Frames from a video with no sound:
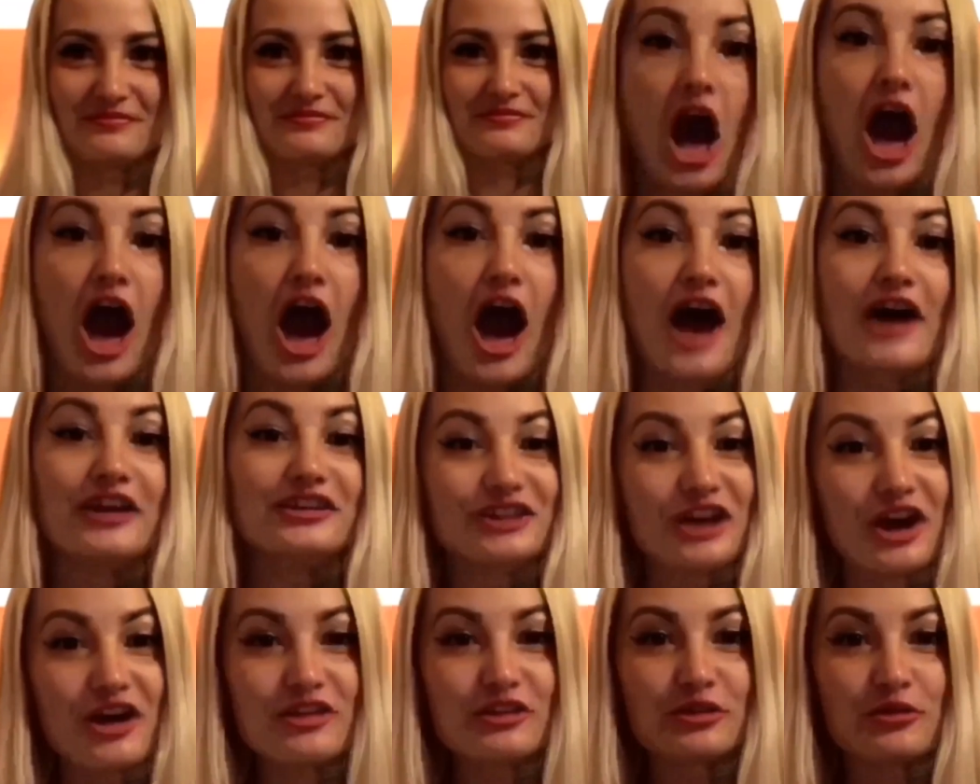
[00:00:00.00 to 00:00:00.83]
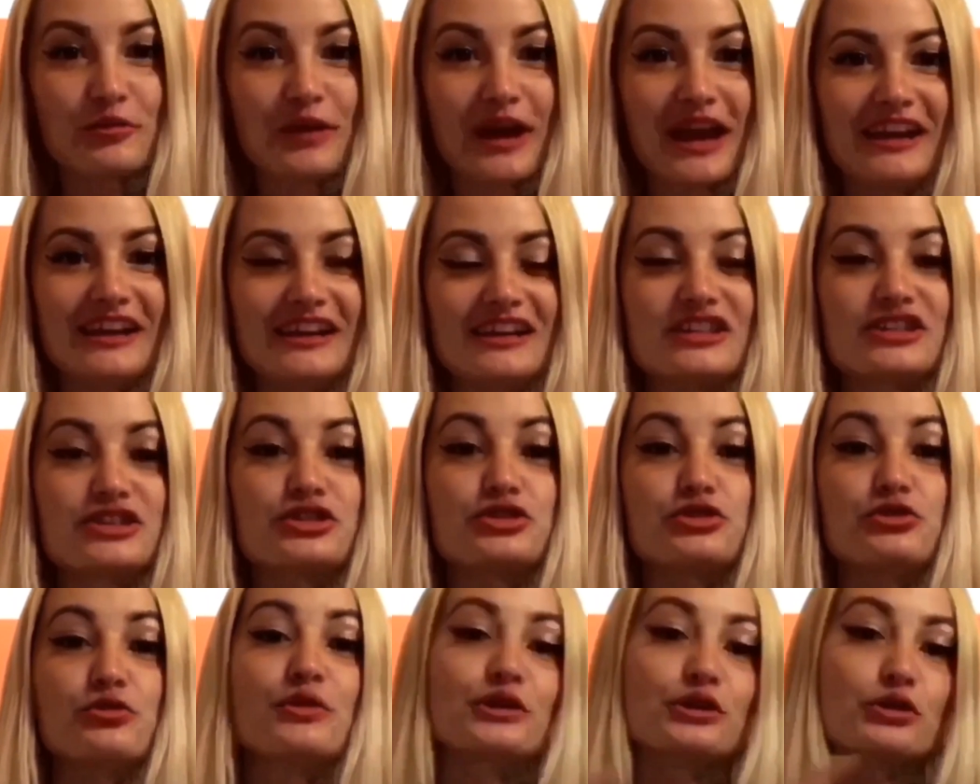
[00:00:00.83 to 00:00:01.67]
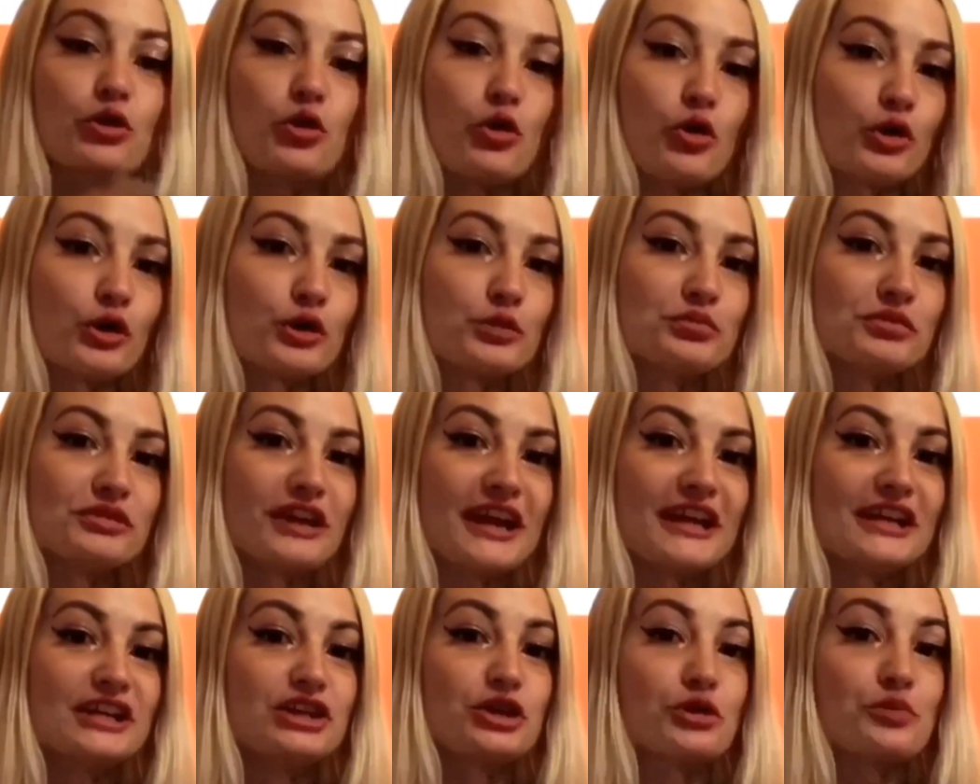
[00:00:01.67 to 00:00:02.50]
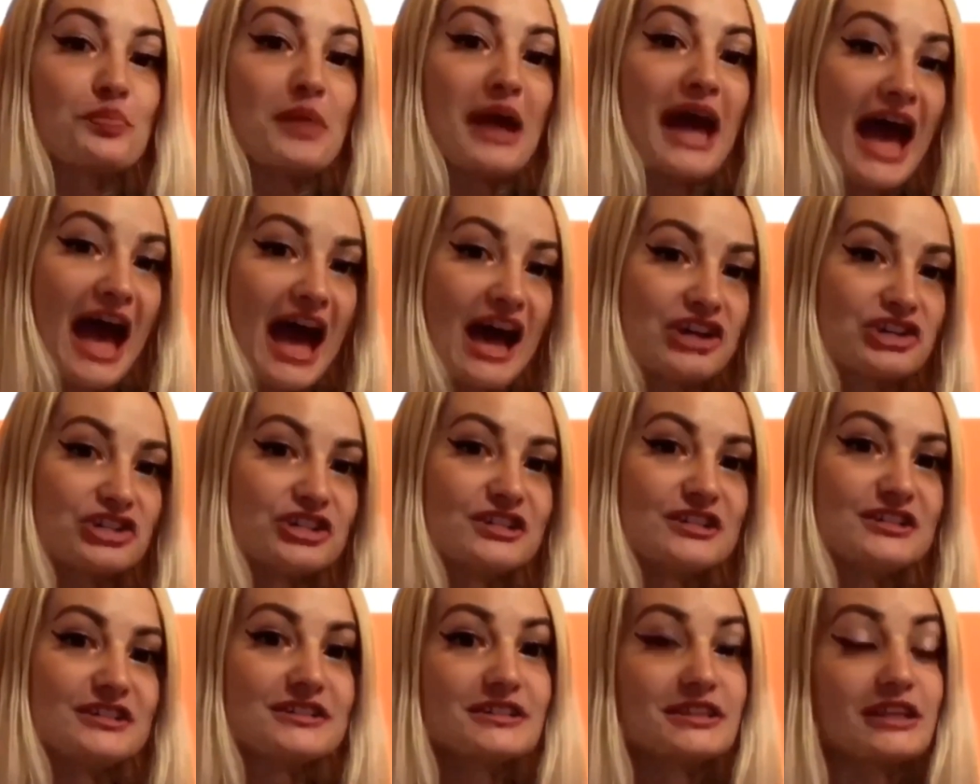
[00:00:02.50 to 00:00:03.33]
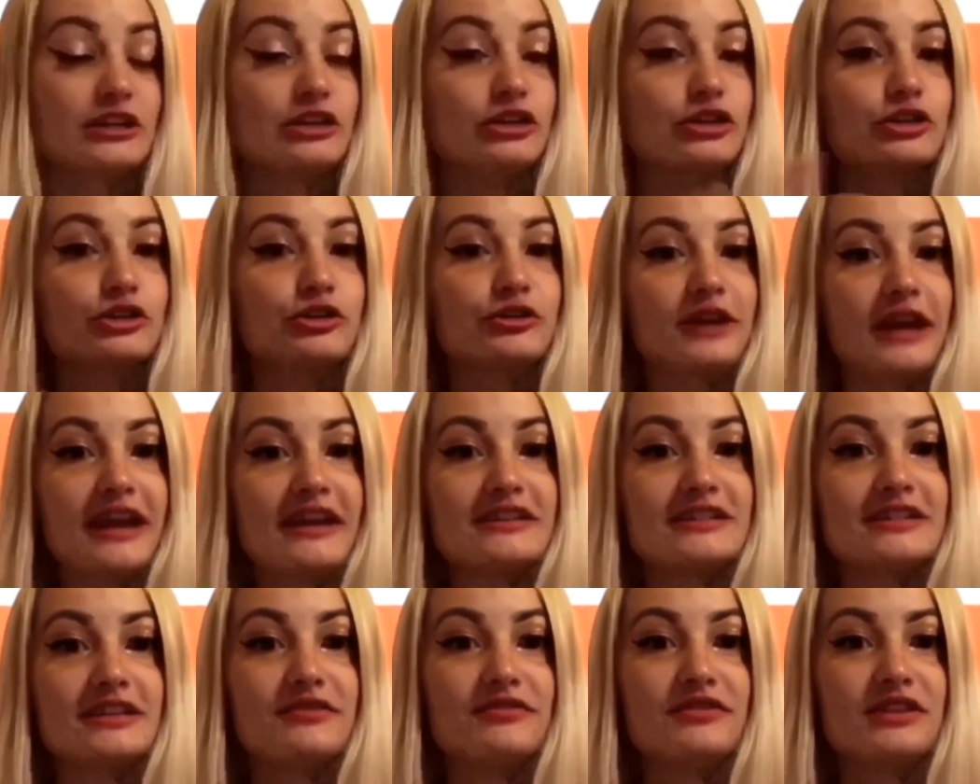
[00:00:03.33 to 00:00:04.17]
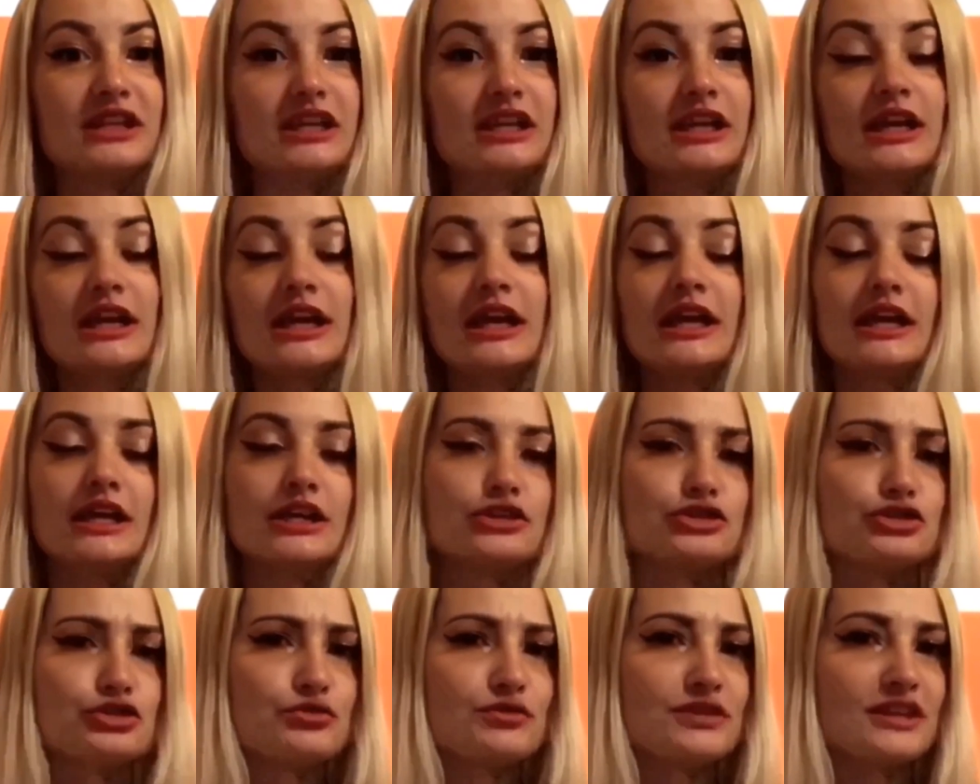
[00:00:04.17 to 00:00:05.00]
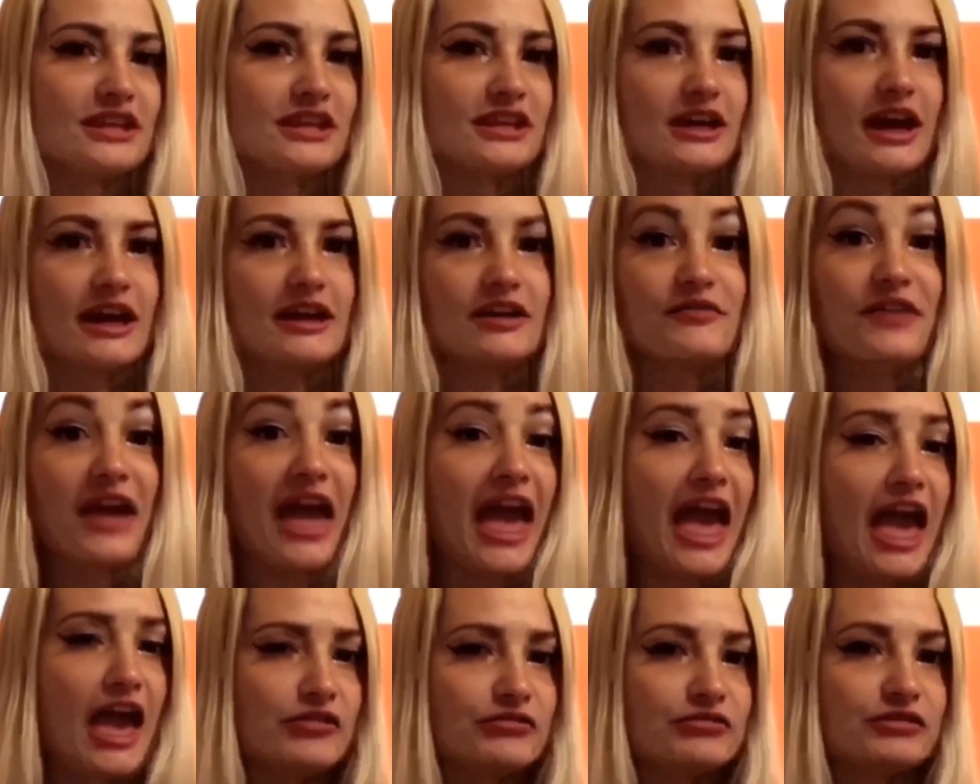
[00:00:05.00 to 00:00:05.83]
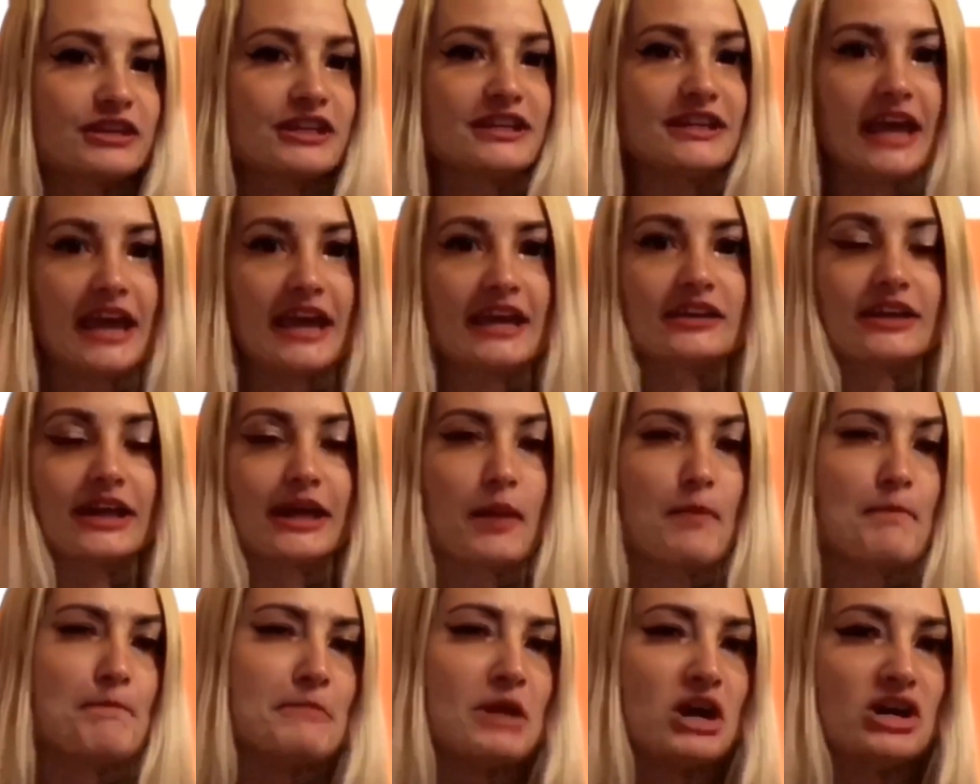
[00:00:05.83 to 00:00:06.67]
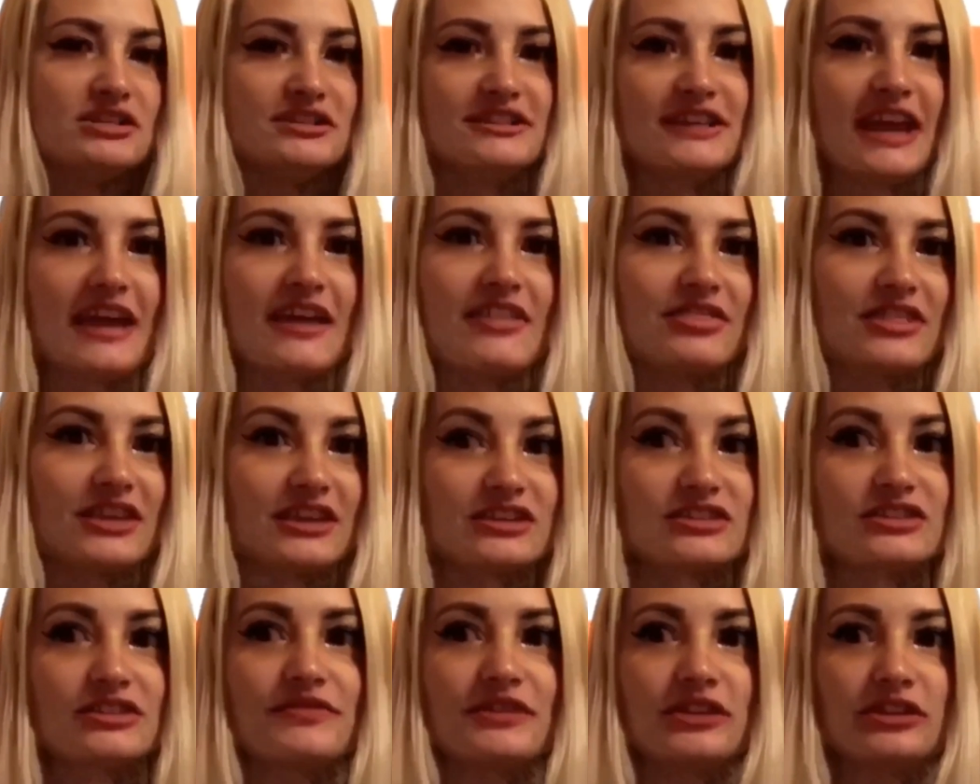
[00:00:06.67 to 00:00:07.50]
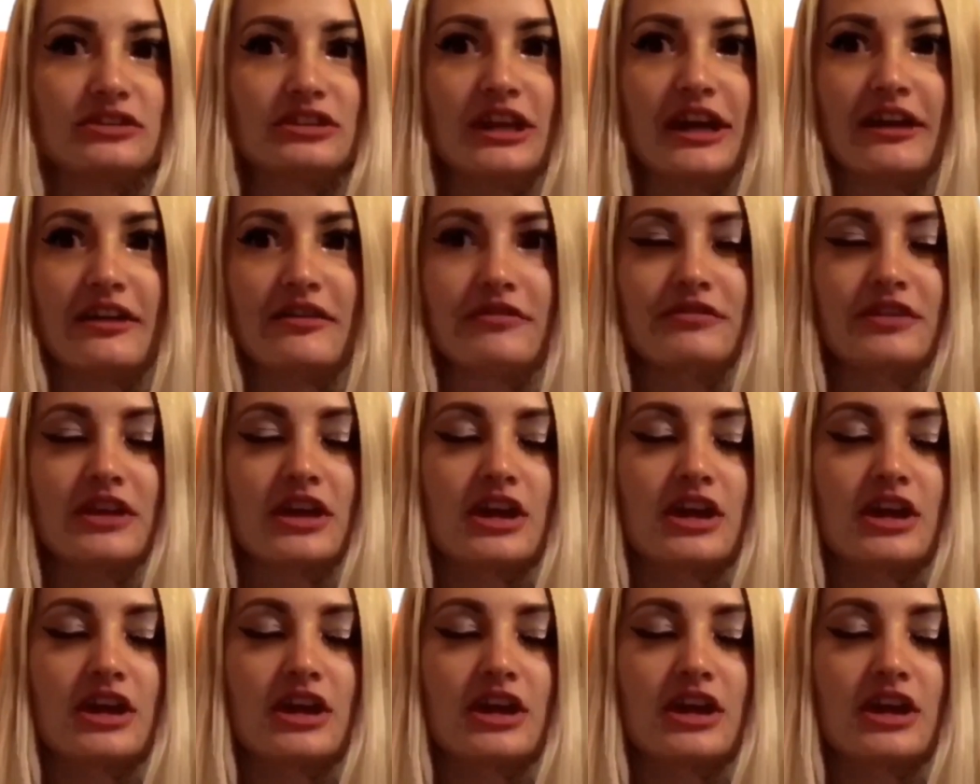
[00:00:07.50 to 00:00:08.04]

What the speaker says: Another way is to incorporate your passions and your creativity into the kind of everyday, like mundane things of your life.